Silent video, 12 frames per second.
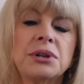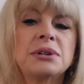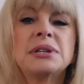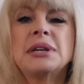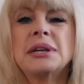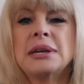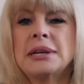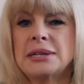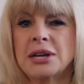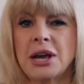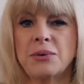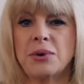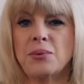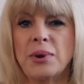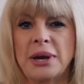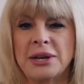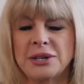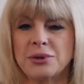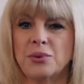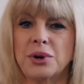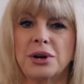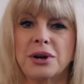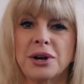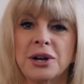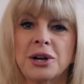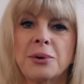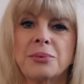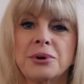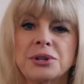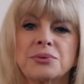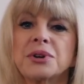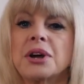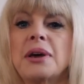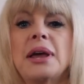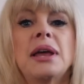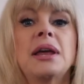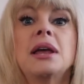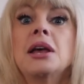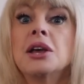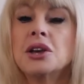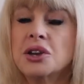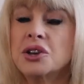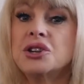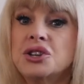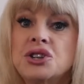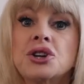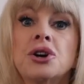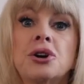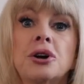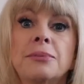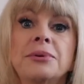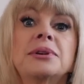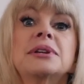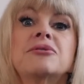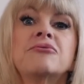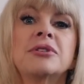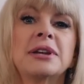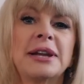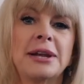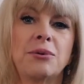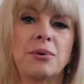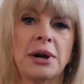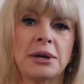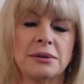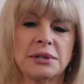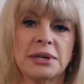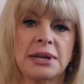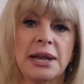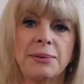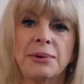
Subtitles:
You see, years ago we went to work and our boss would go, hey, good job, you did really well today.